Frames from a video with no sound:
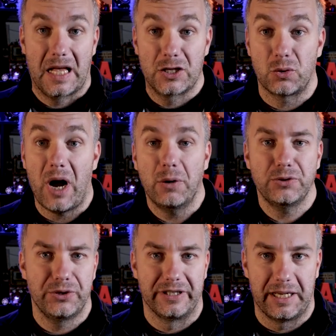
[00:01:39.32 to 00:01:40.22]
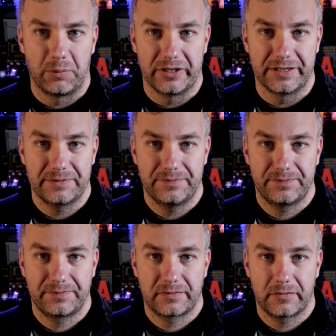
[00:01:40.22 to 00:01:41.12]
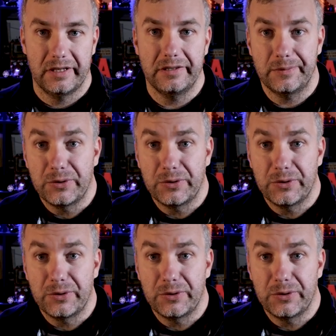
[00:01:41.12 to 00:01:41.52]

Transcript: So how do you enable it? Well,